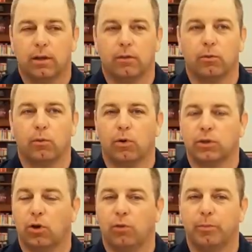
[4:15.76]
And the
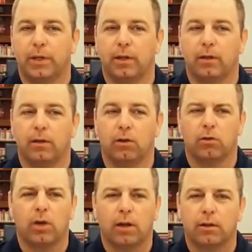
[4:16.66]
rewards all being, you
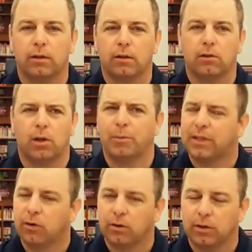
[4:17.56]
know, not, not
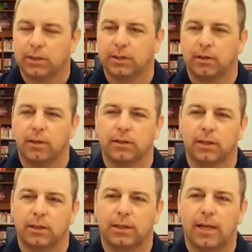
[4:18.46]
materialistic things
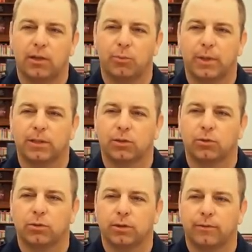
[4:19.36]
like they tend to be in
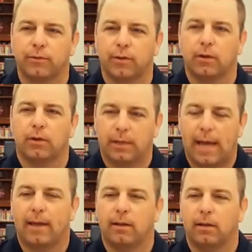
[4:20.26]
schools of
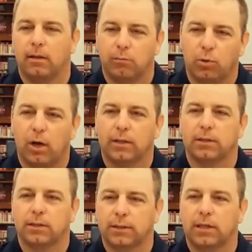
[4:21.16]
candy and
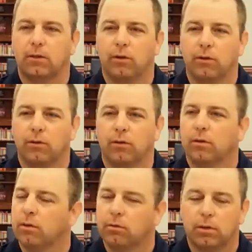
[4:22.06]
prizes, etc. They're,
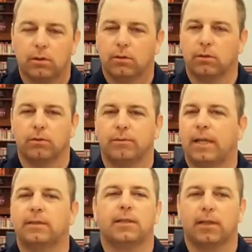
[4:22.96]
you know, they're
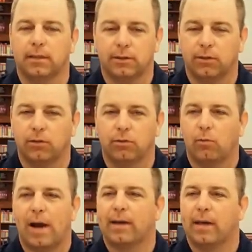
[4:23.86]
10 seconds to do a
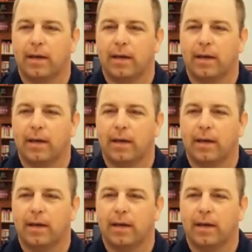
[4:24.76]
wacky